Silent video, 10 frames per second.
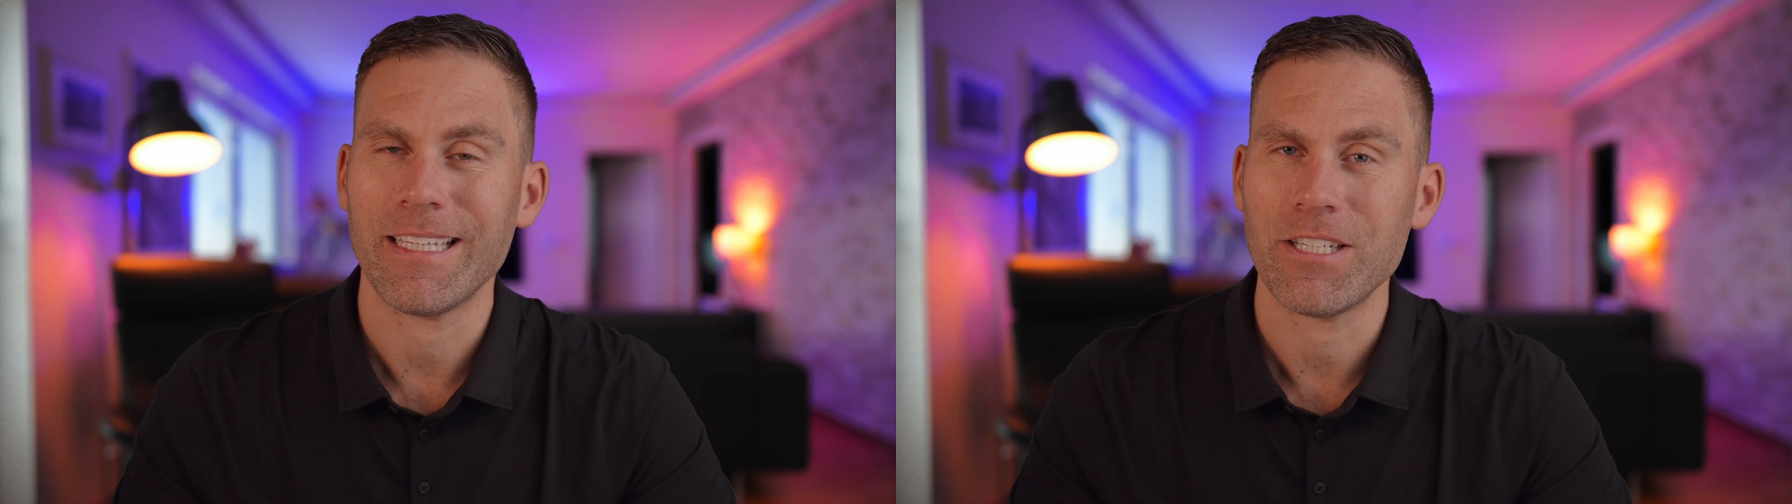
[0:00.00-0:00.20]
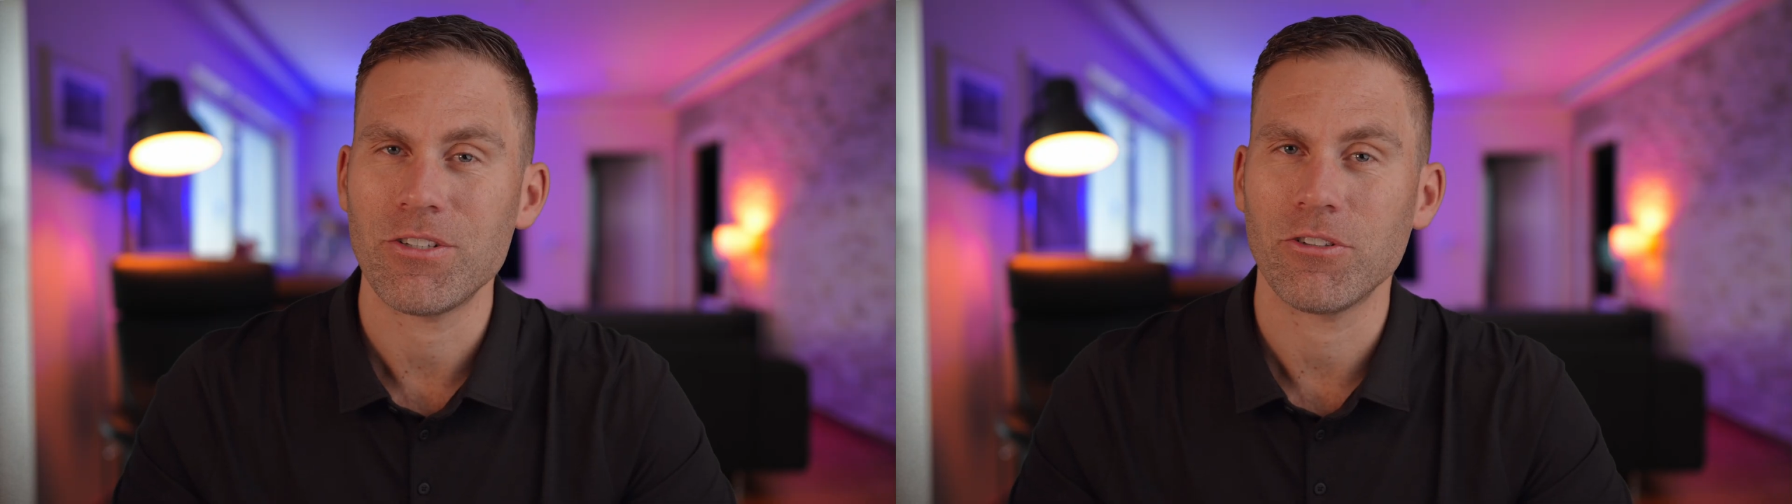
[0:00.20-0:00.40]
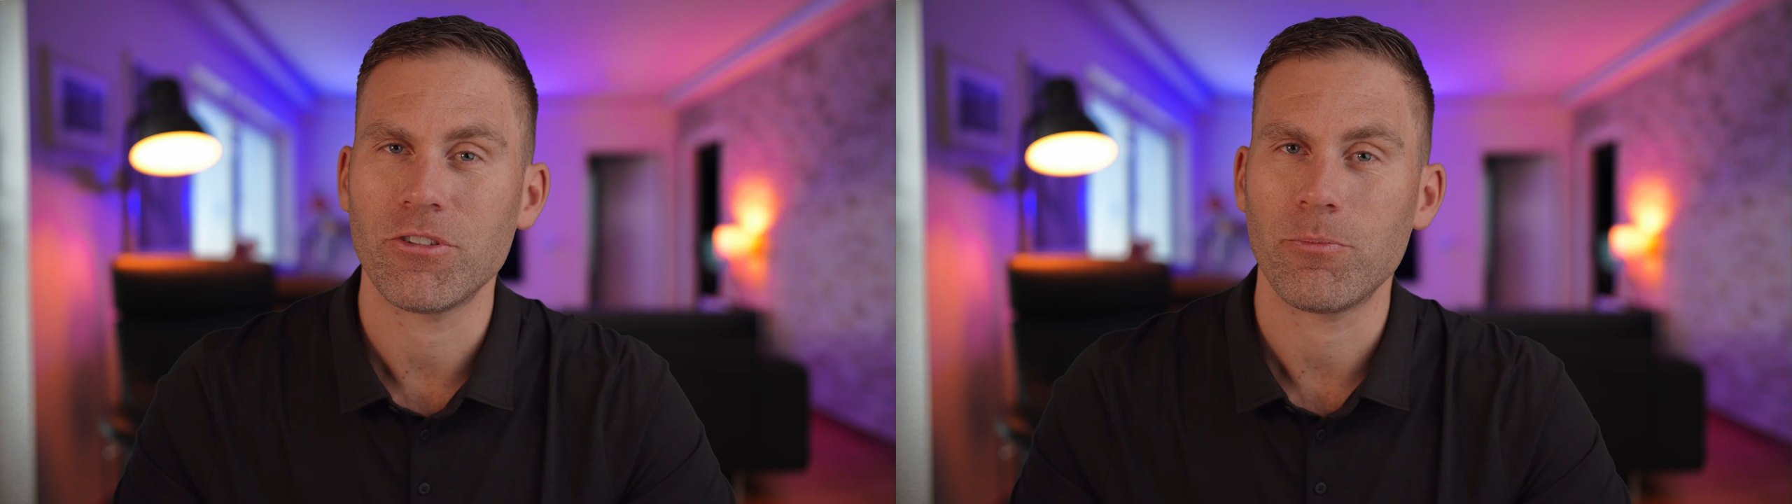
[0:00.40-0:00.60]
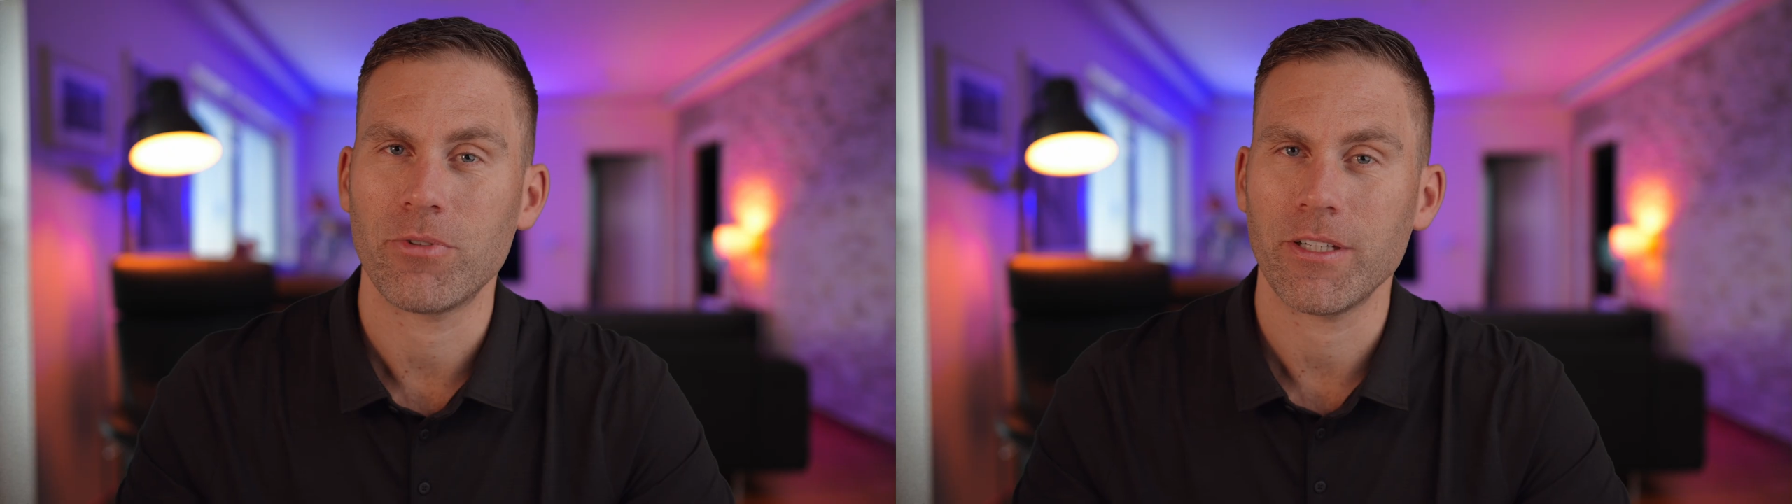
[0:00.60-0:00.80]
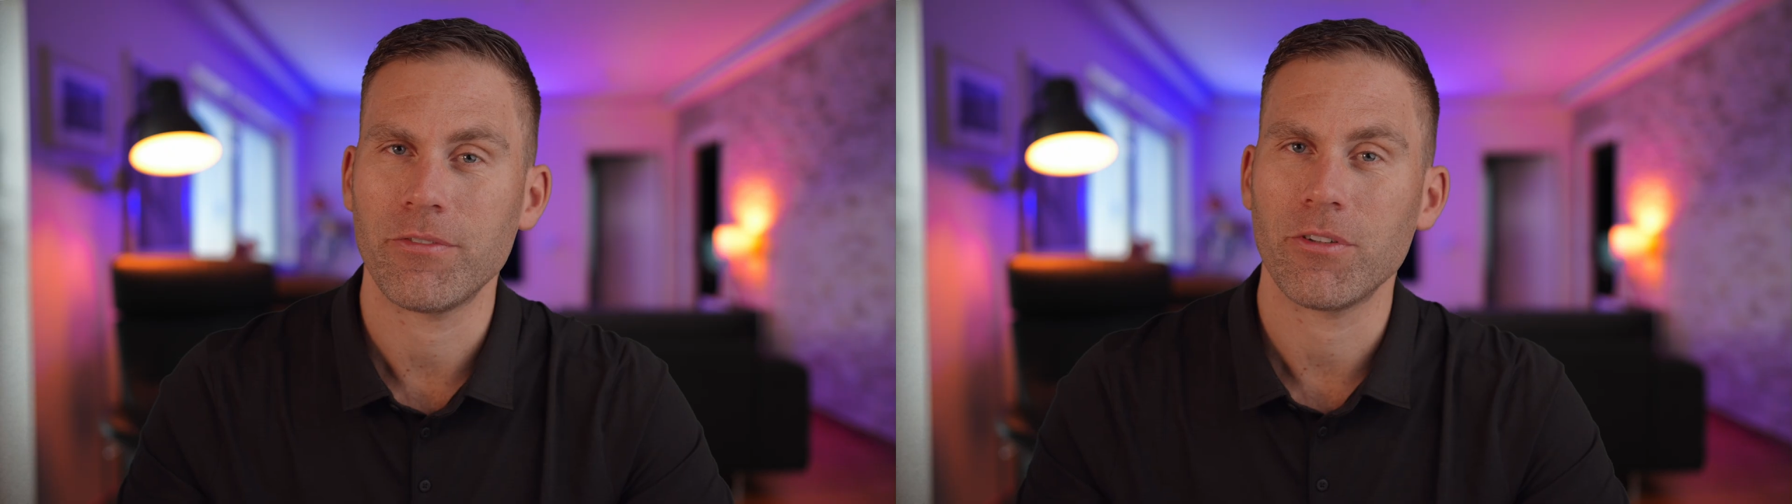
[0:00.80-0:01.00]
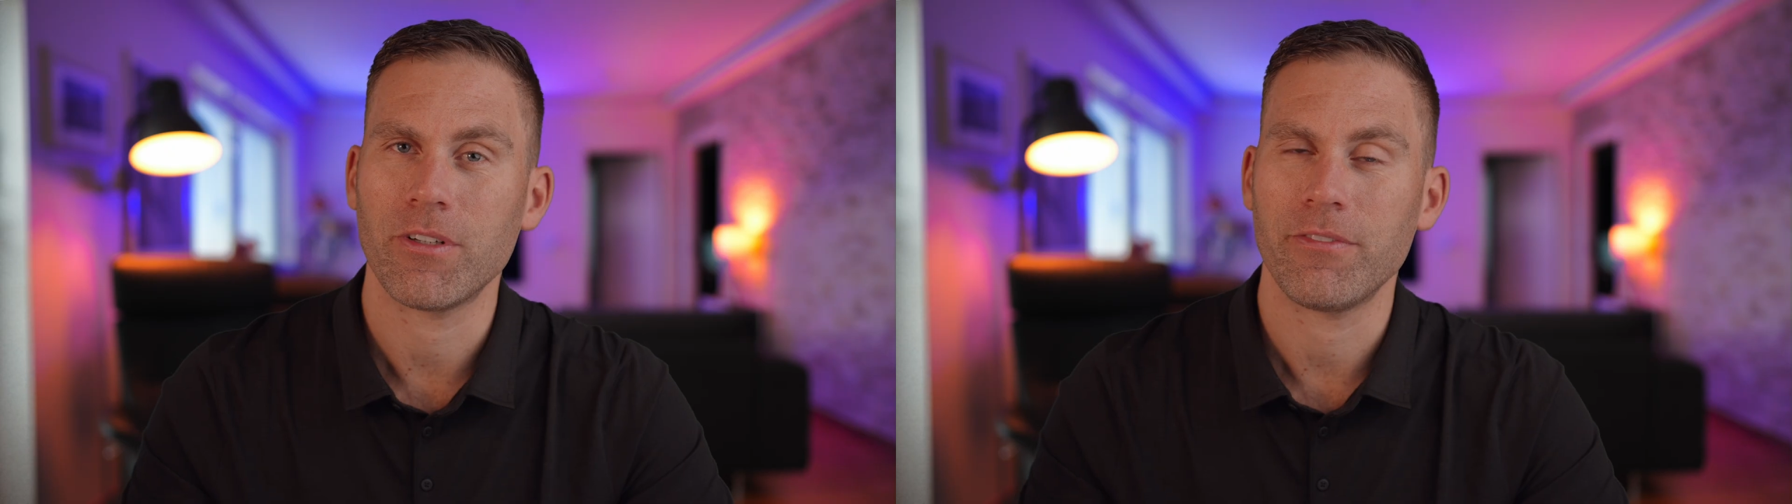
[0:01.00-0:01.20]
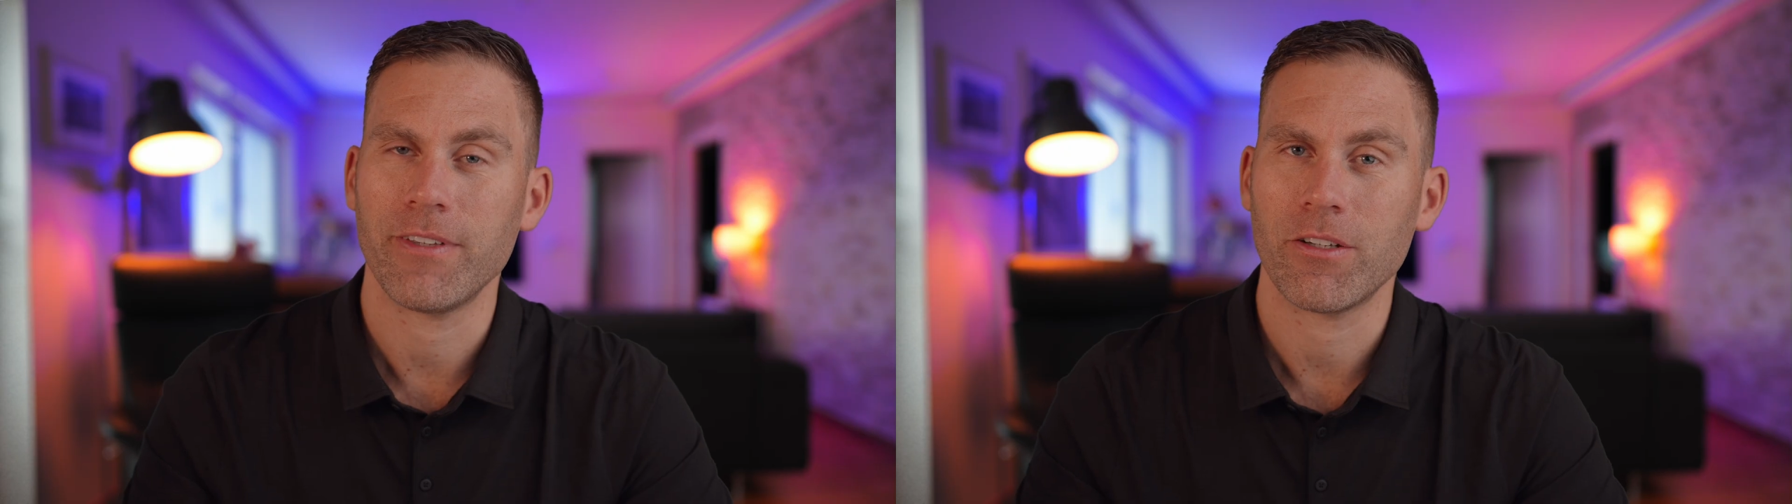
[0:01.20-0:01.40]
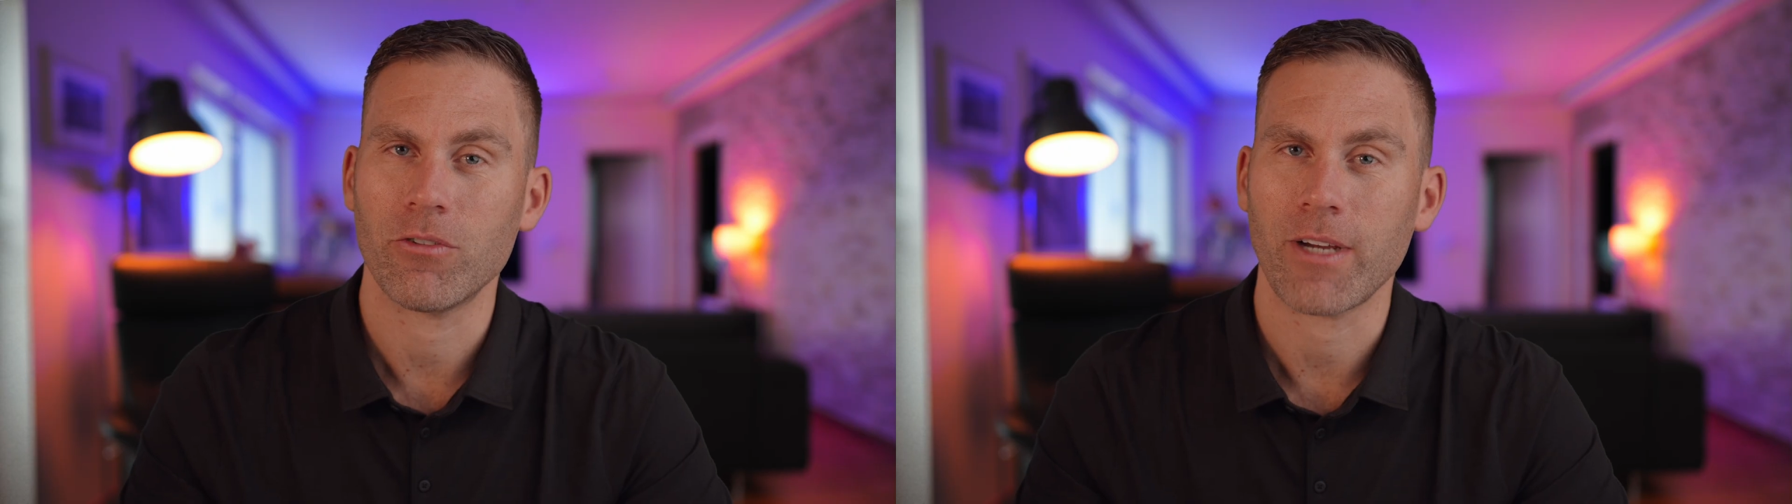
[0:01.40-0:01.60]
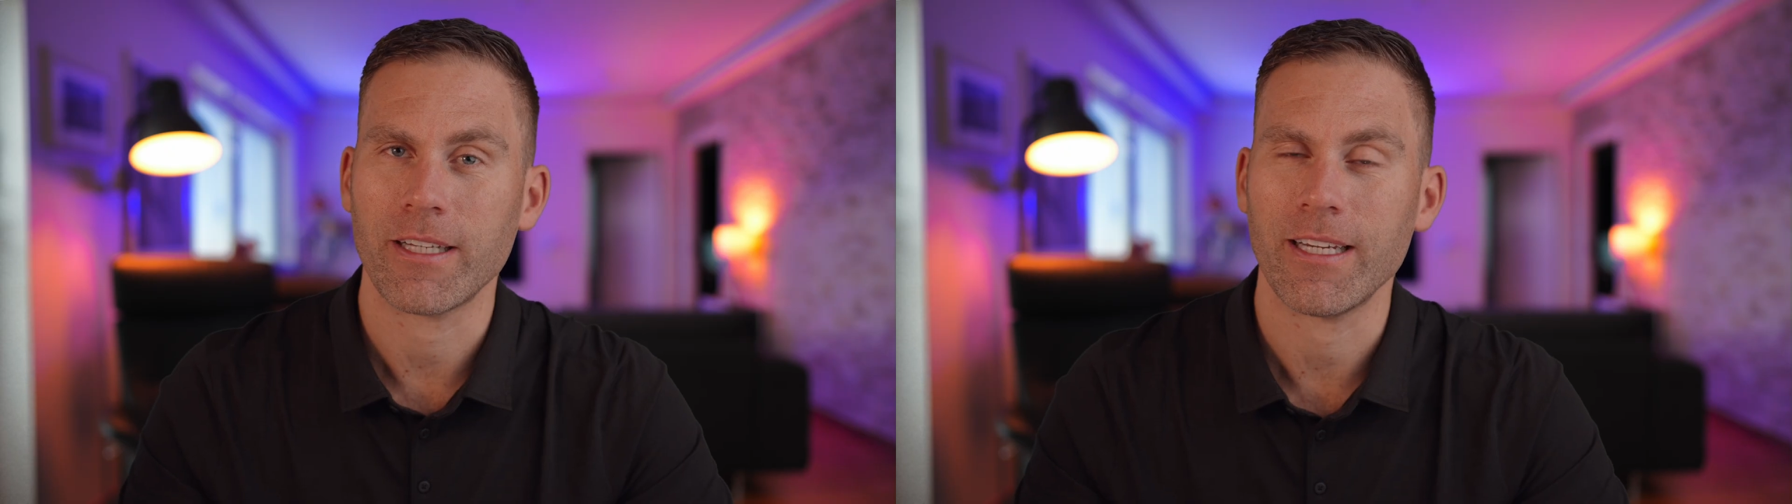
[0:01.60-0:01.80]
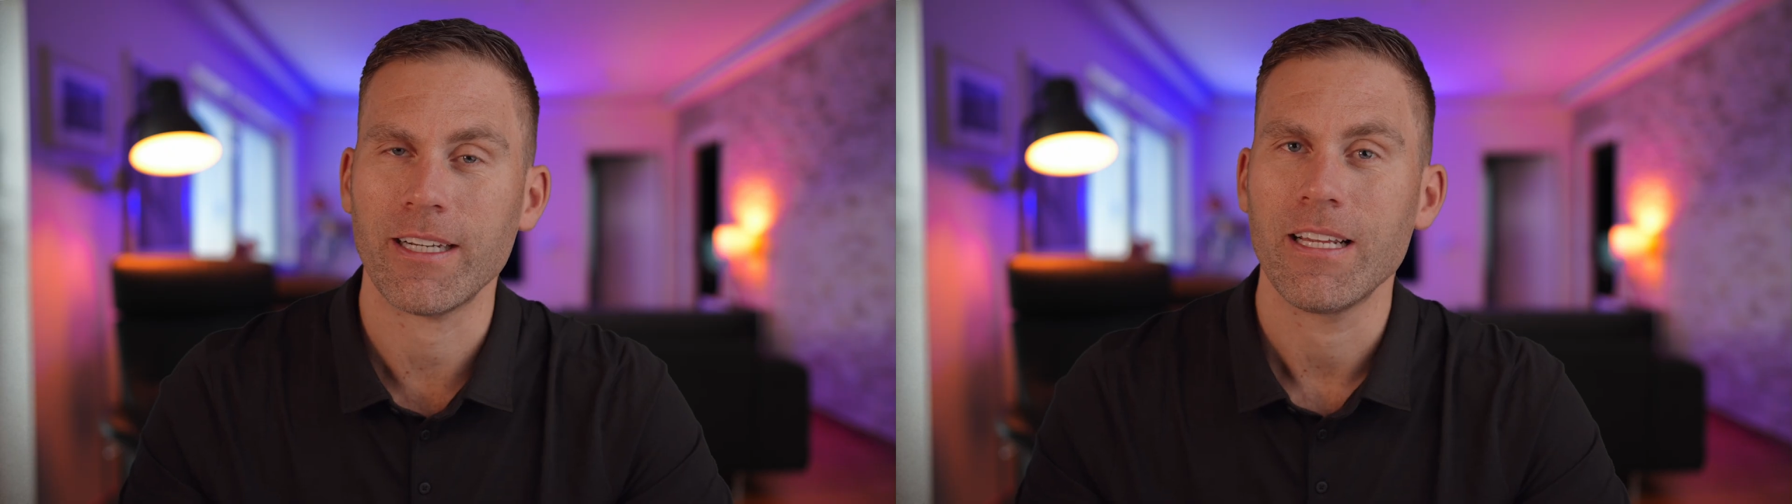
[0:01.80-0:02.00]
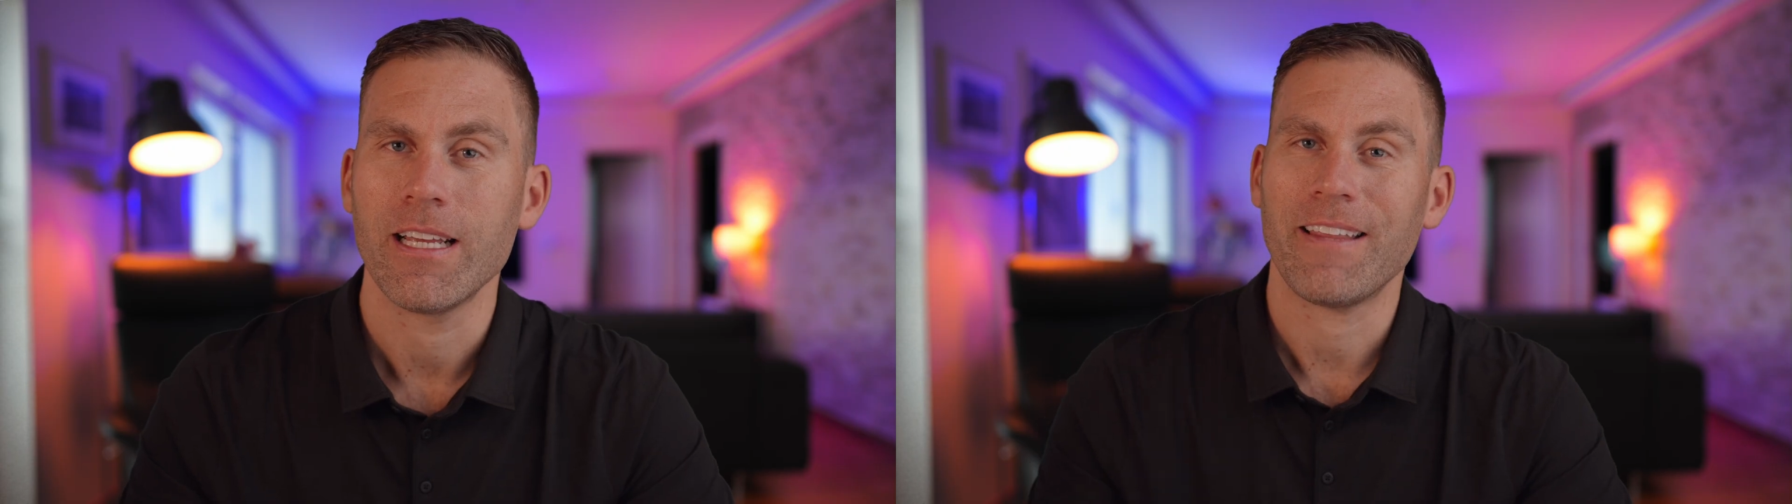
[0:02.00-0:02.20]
issue to preview the video right here.